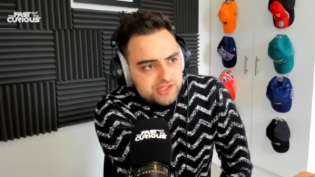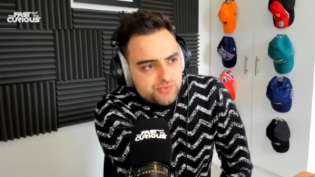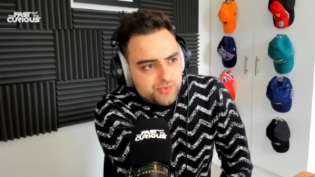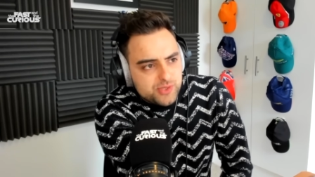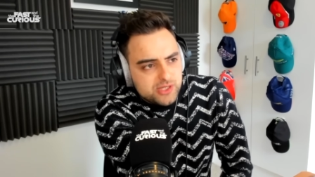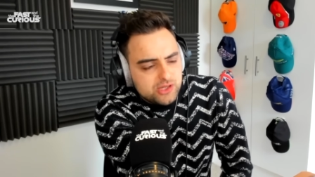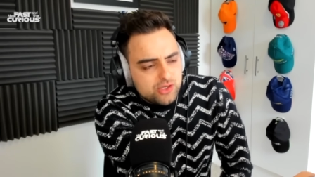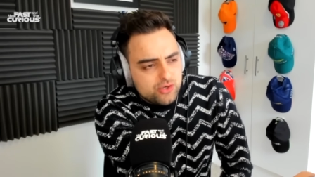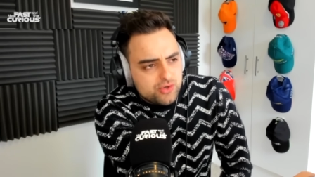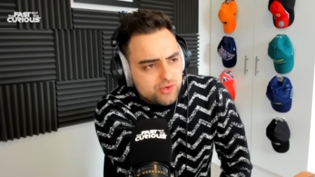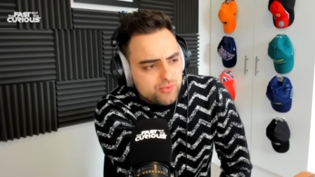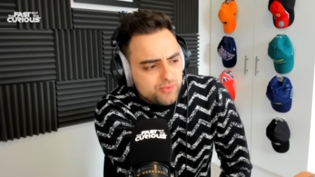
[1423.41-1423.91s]
We'll
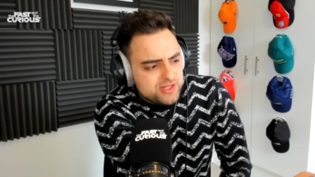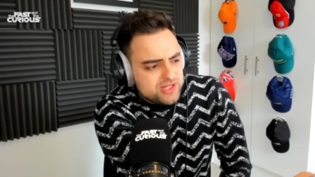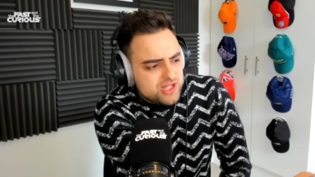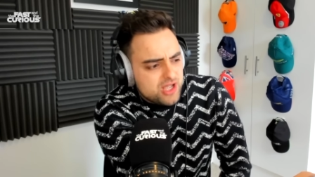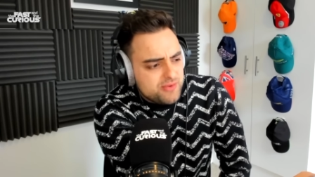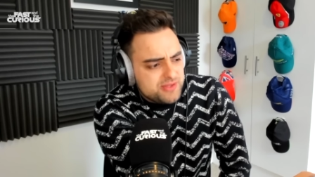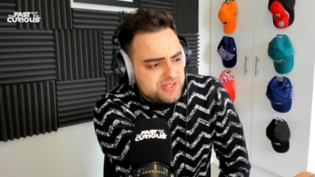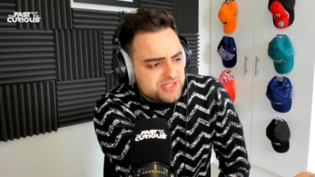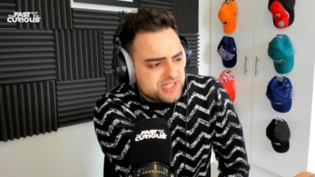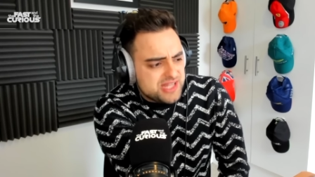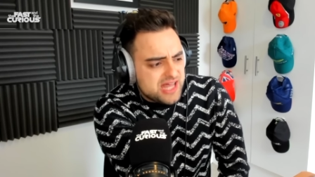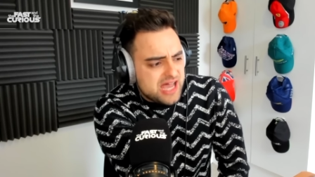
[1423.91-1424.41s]
look. We'll go
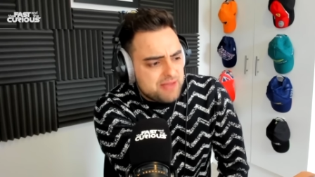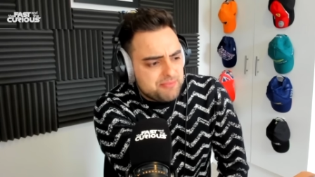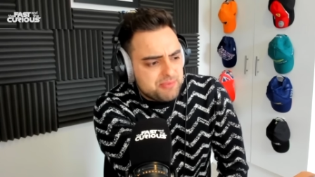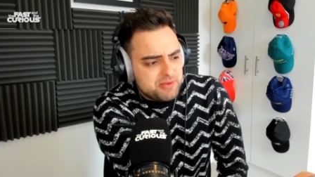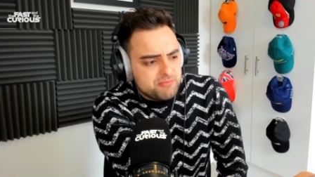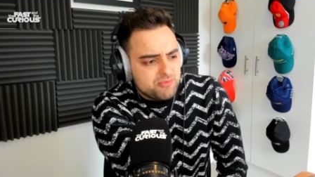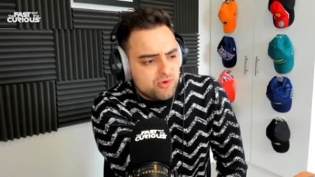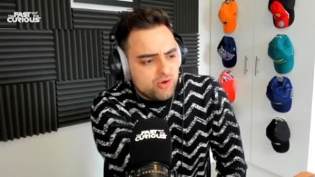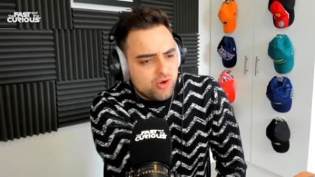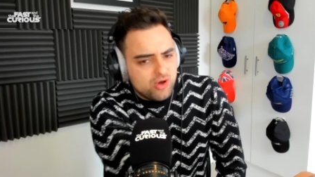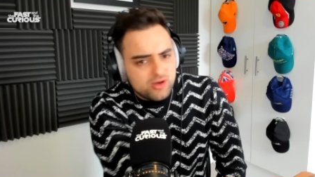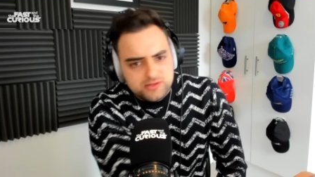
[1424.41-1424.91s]
into that a bit
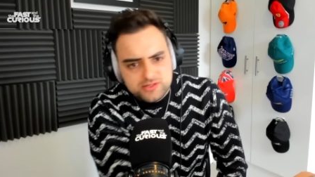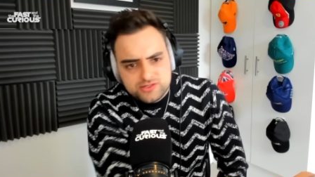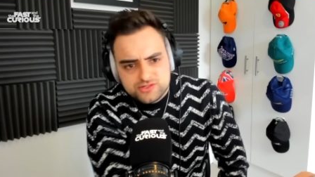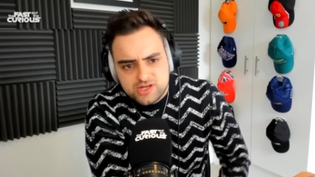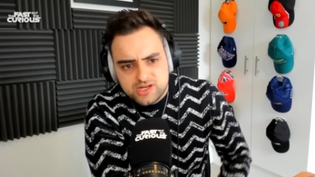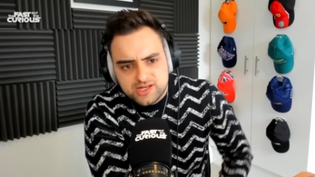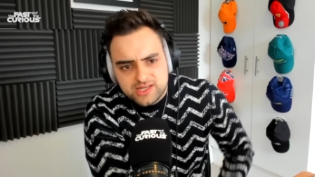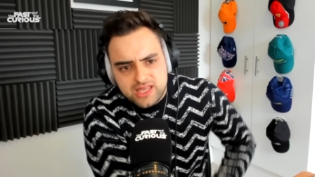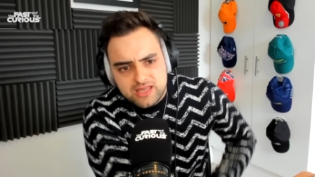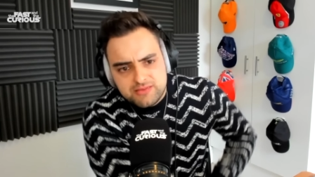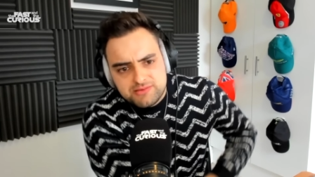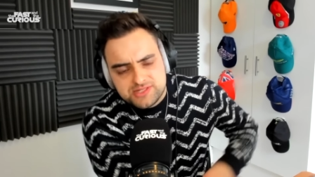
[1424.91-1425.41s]
more. I'm going to try
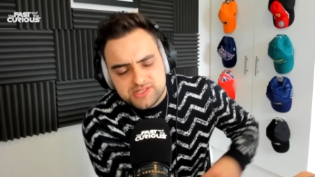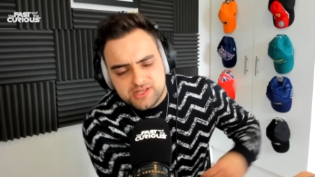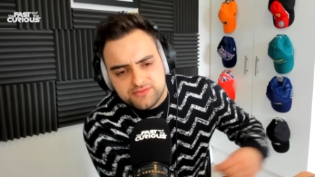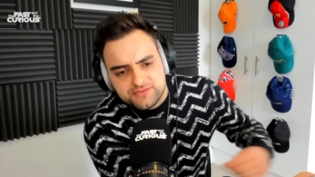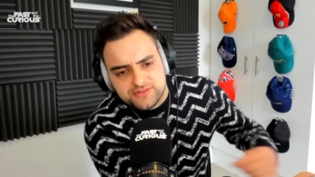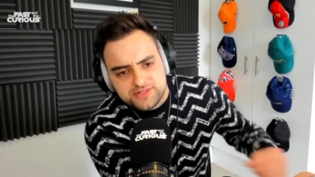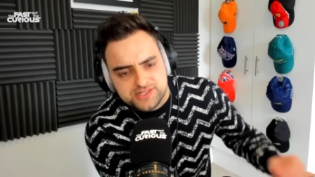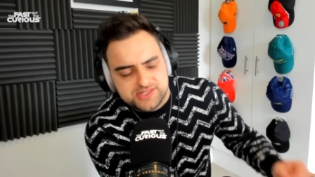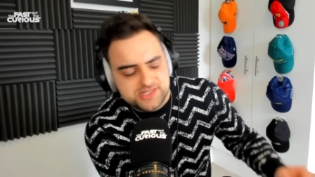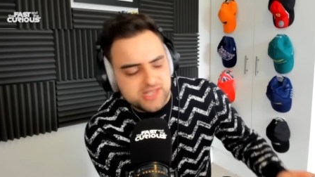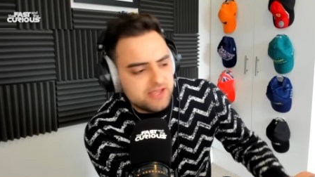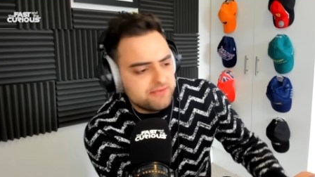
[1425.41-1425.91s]
and get myself
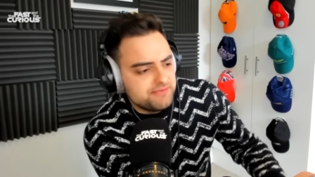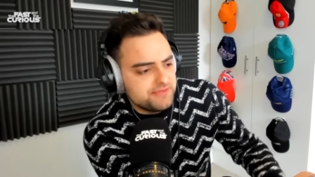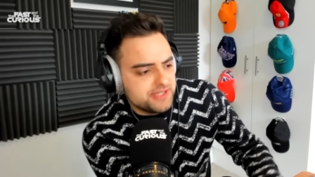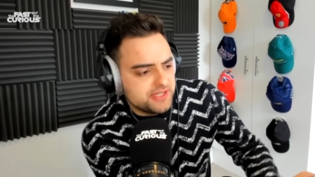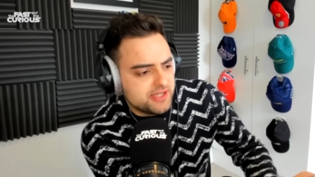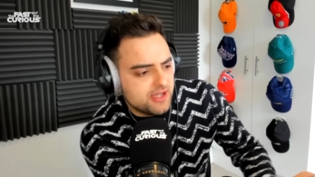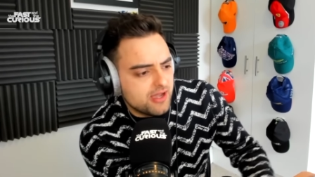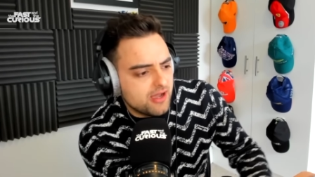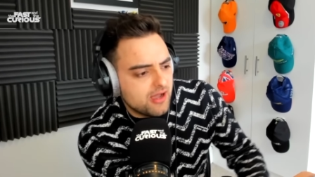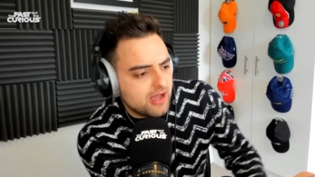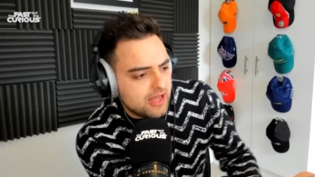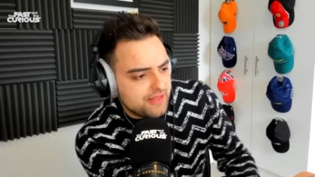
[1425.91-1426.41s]
in a safety car. I